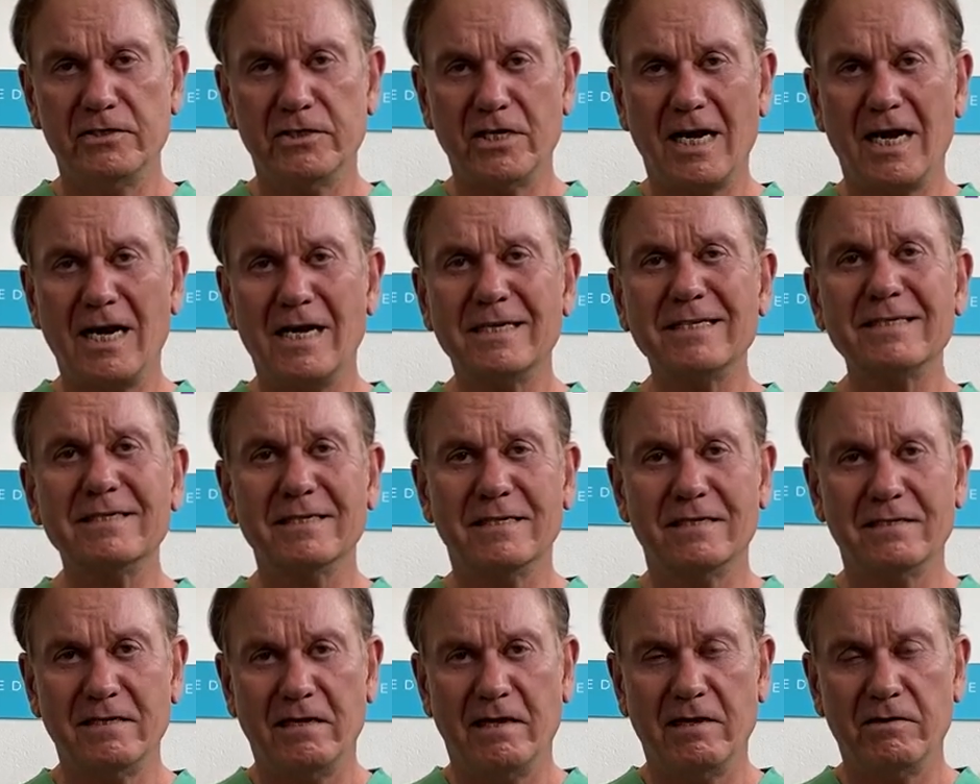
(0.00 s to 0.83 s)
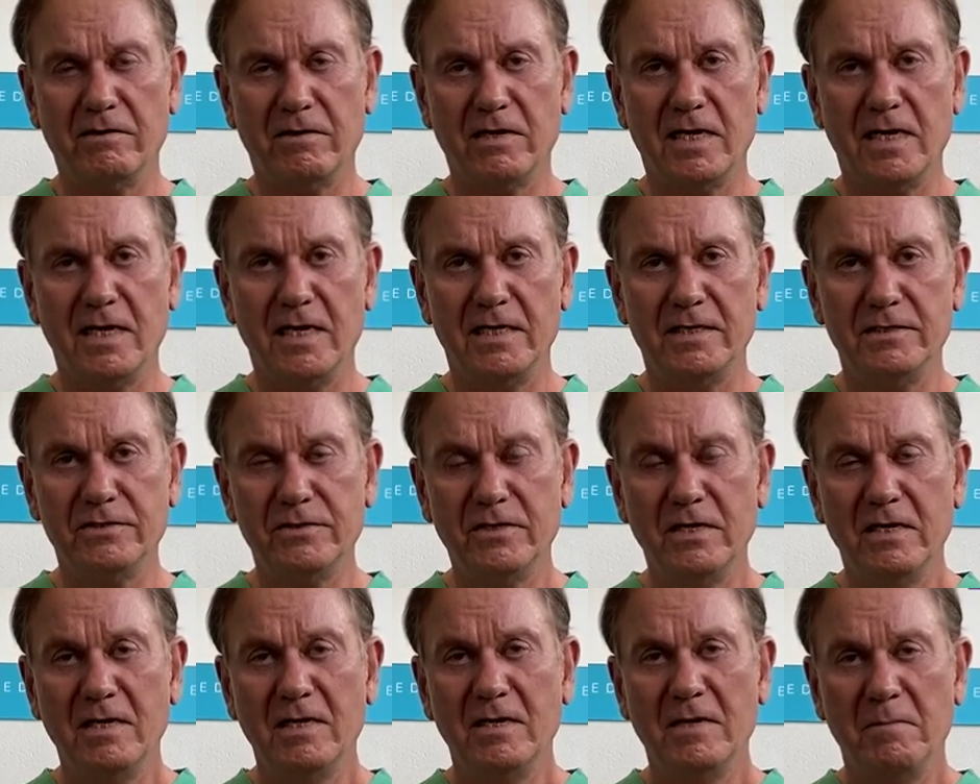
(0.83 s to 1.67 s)
toxic cytokines,
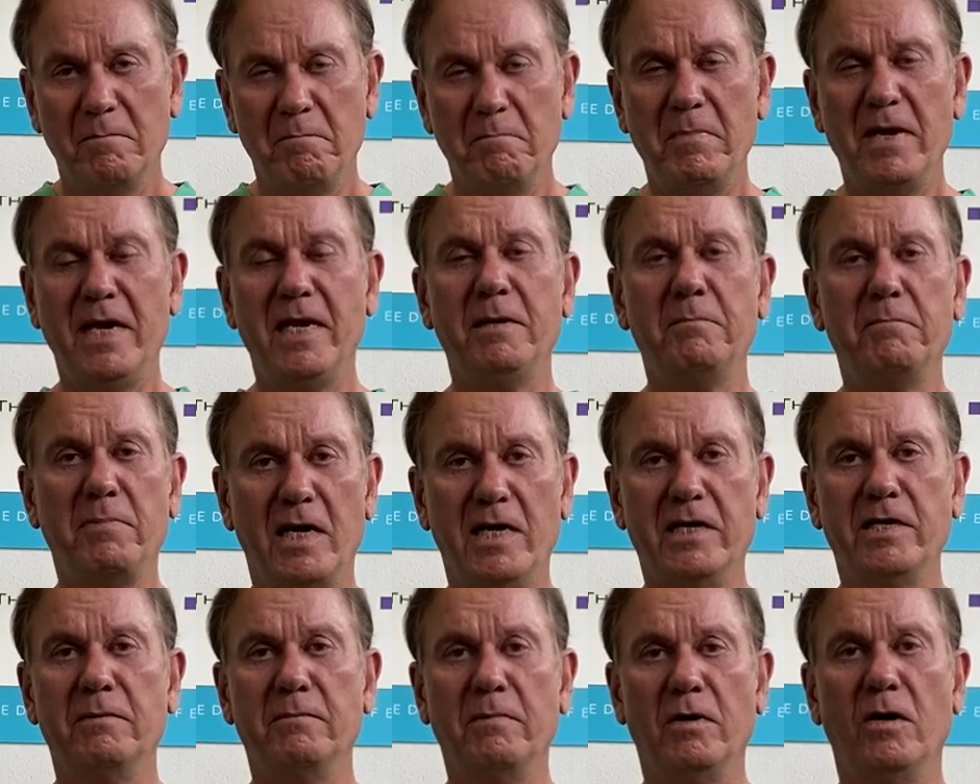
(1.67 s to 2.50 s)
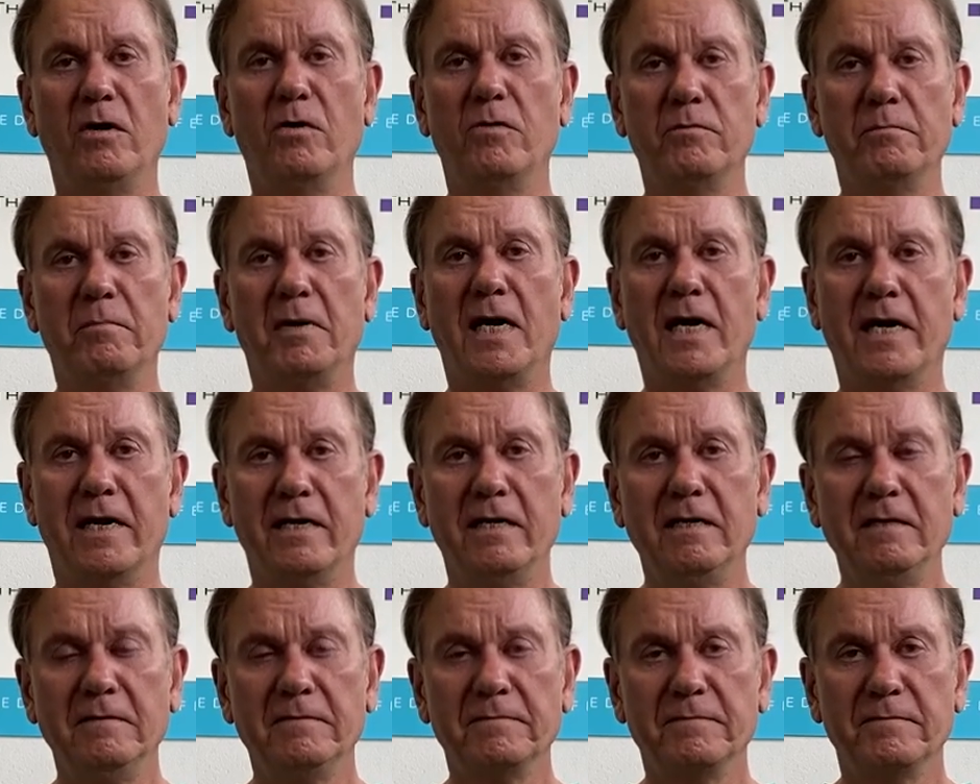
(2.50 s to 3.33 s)
made by your own body,